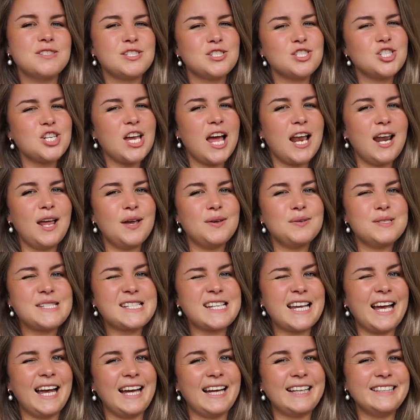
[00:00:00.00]
Cellos
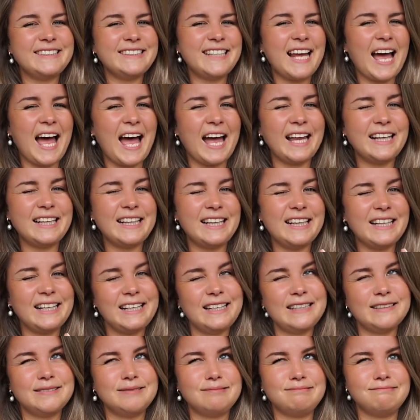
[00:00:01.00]
can handle
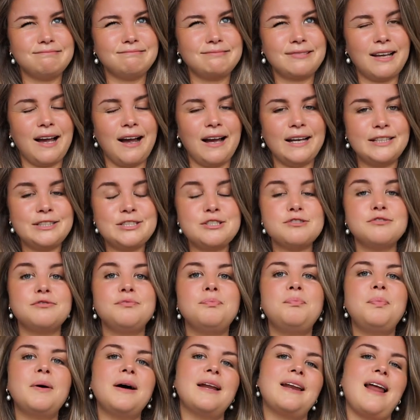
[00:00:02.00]
it, kind
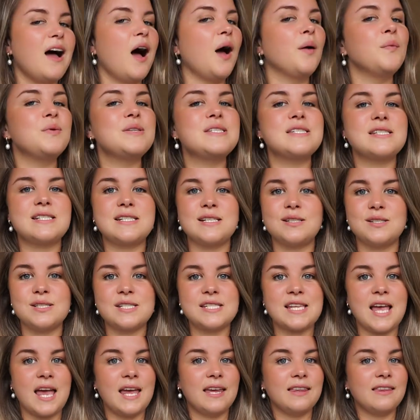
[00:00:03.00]
of, but I would still
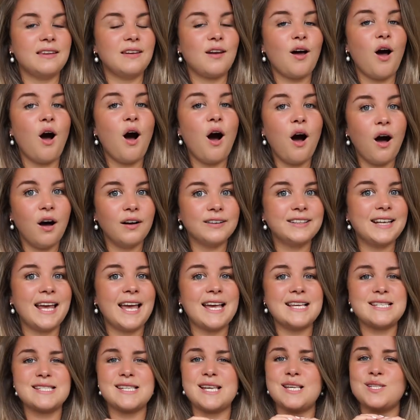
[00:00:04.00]
say that a hard
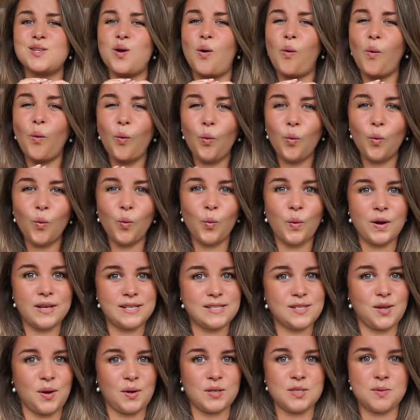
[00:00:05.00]
case is
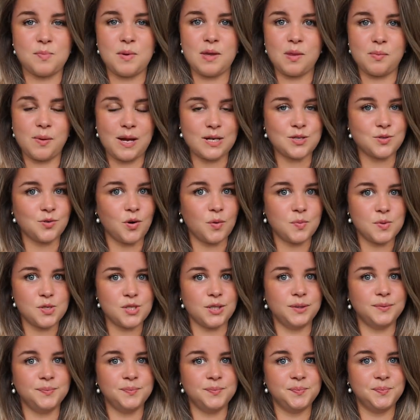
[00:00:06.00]
always going to be the better
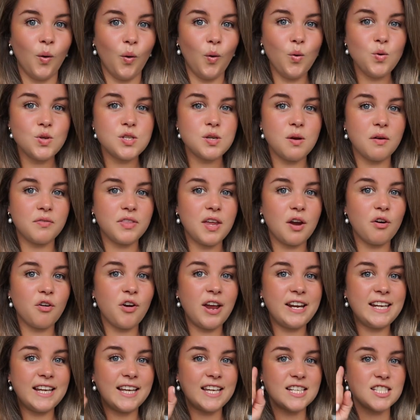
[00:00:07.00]
option. Also, if there are
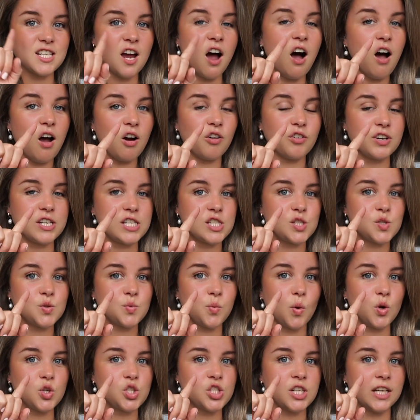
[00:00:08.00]
any guitarists
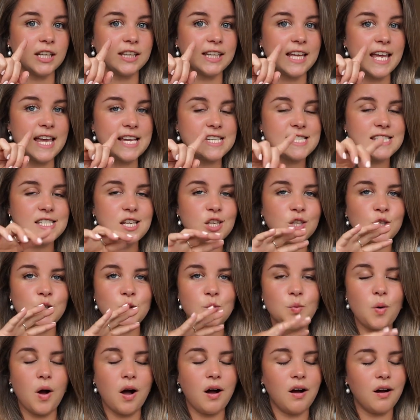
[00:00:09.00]
watching this,
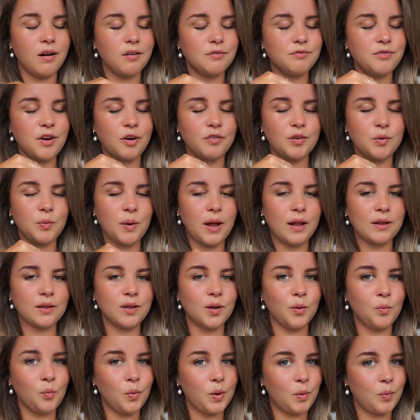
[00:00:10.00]
you are very
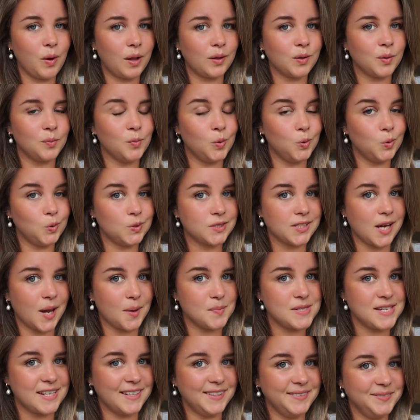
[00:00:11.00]
welcome. We welcome all
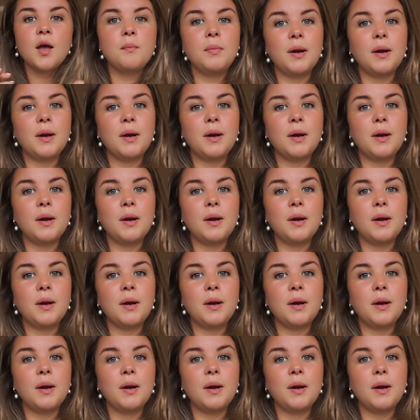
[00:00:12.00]
types here.